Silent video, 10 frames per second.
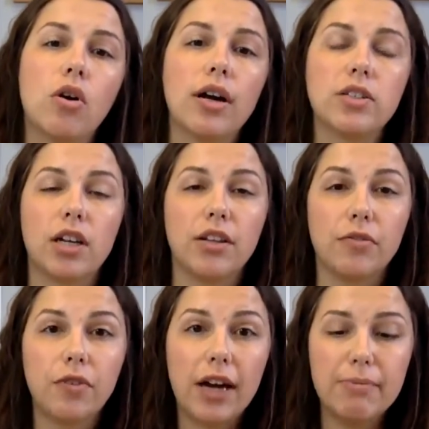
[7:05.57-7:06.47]
or it's on
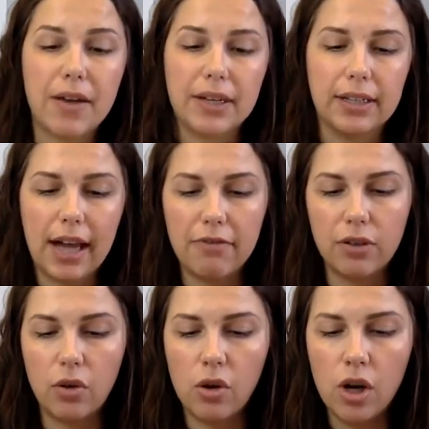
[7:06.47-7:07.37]
the front by the
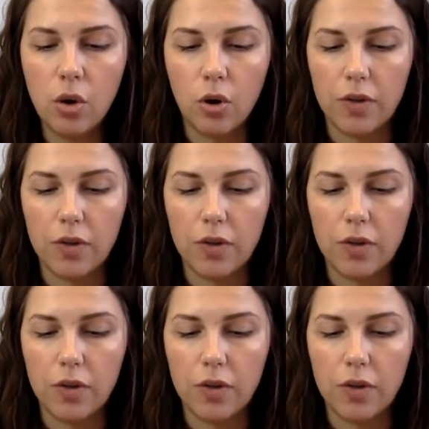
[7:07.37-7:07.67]
clavicle,